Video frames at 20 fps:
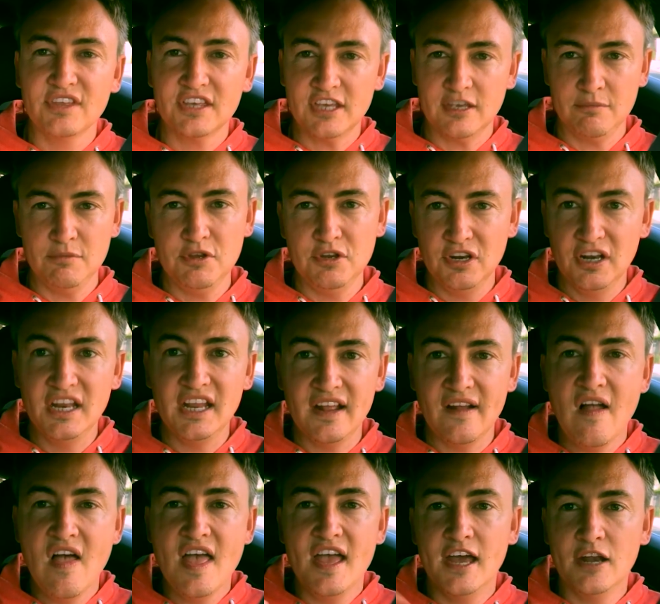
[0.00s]
the community,
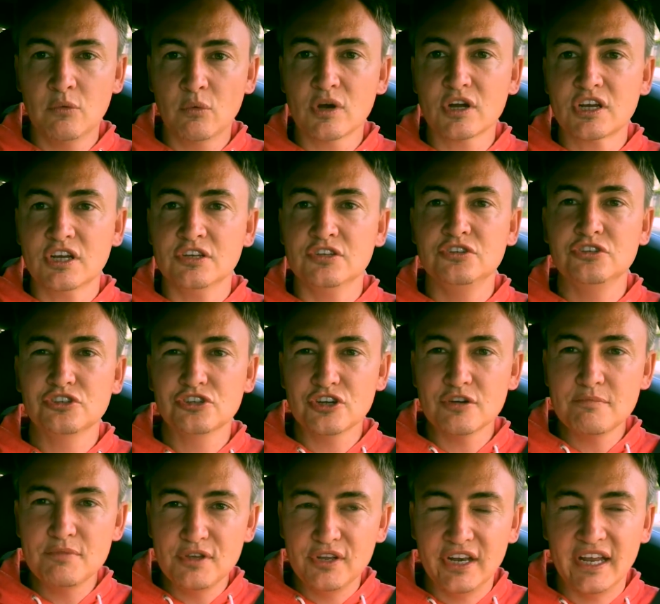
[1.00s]
and we're
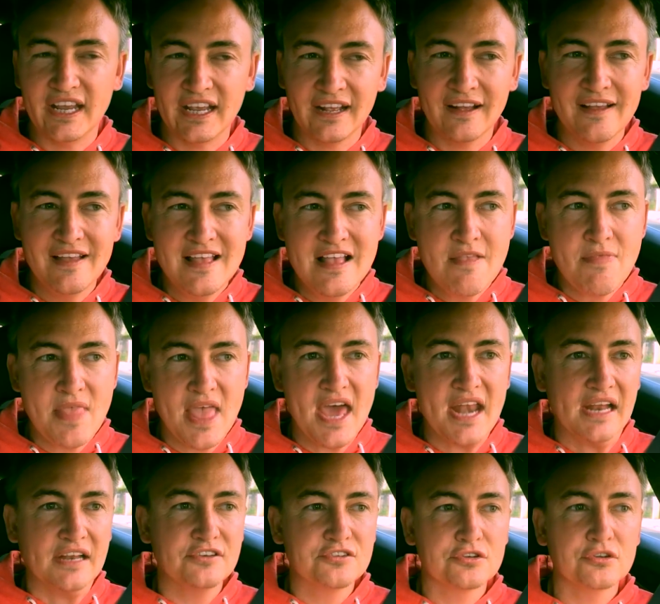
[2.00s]
contributing.
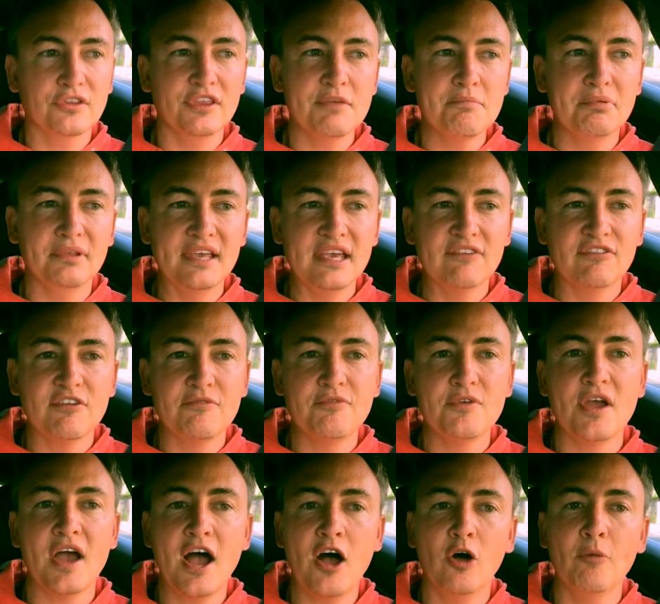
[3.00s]
And I truly believe if
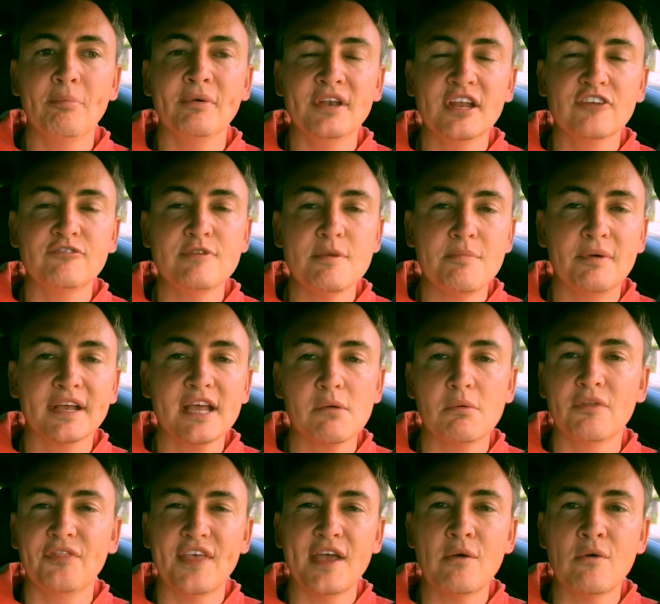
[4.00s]
you help enough people get
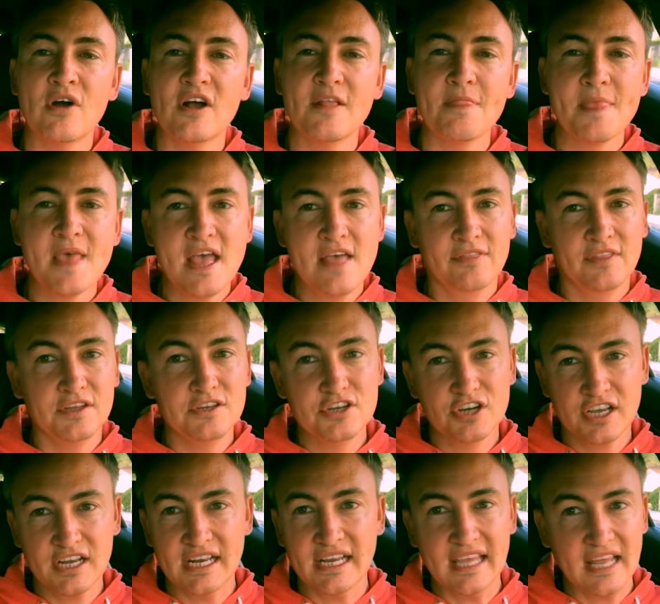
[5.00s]
what they want, then
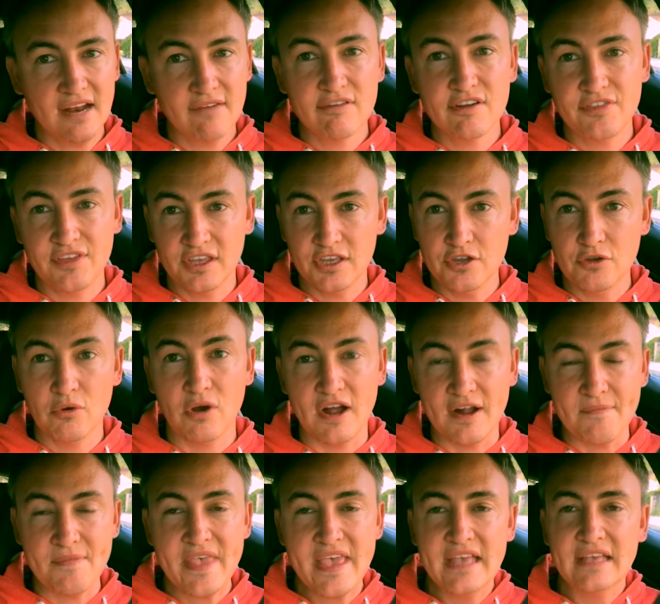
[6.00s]
you're gonna get everything you
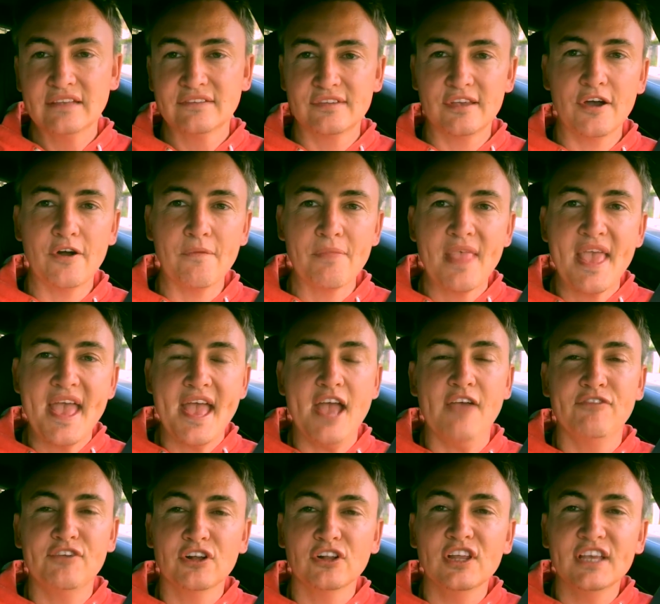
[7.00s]
want. So
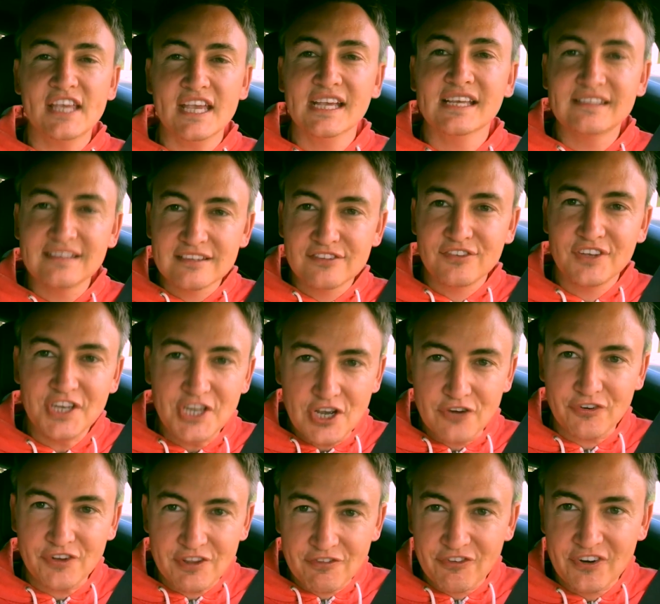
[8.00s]
if you're looking at this video
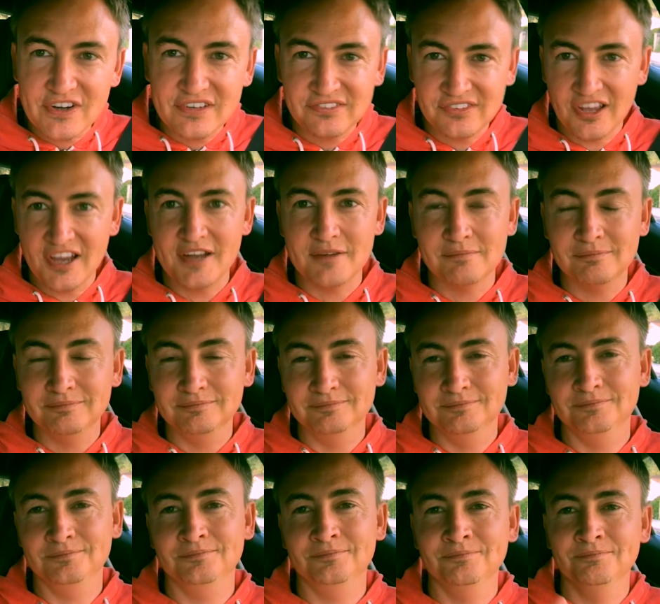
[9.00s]
for the first
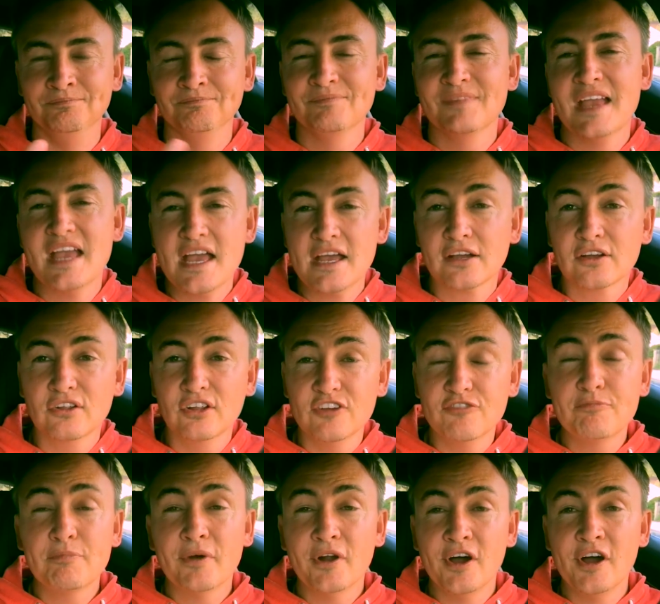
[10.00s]
time,
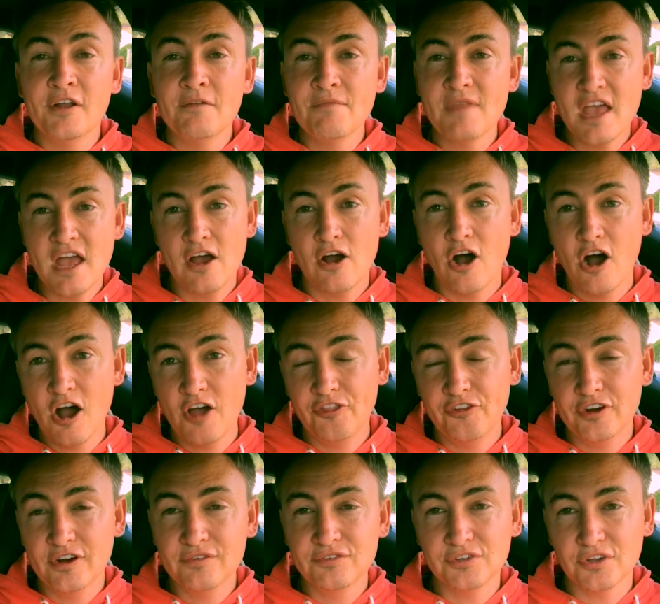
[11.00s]
Clif Braun,
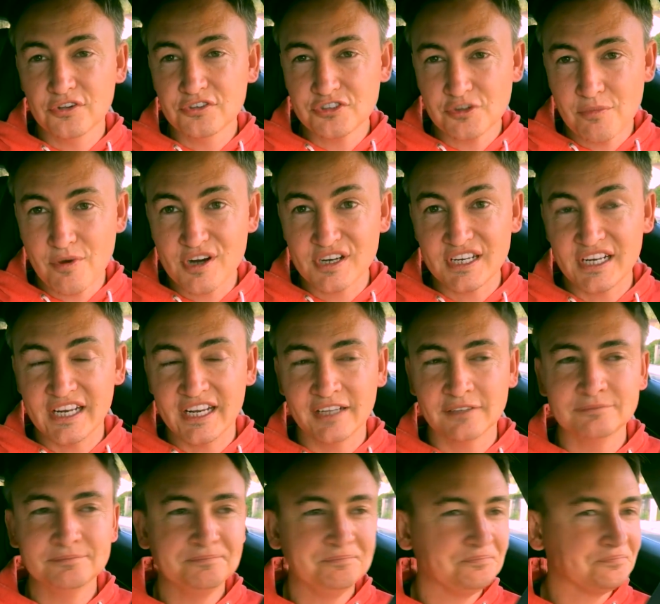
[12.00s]
author of Social
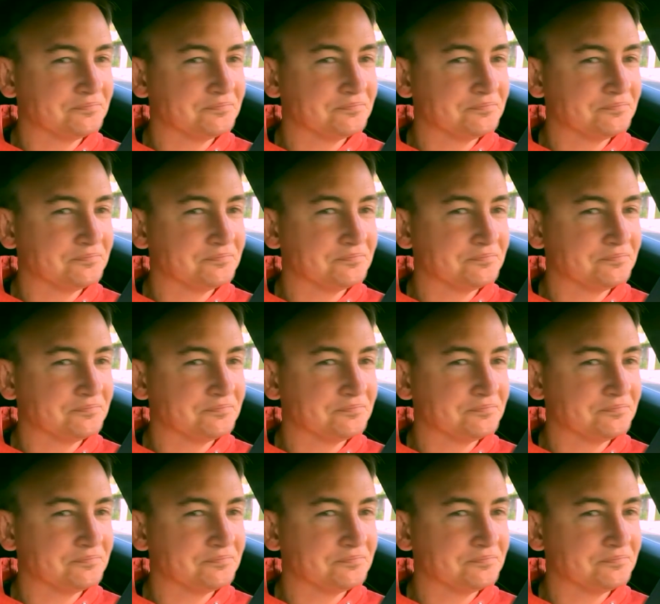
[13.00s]
Marketing,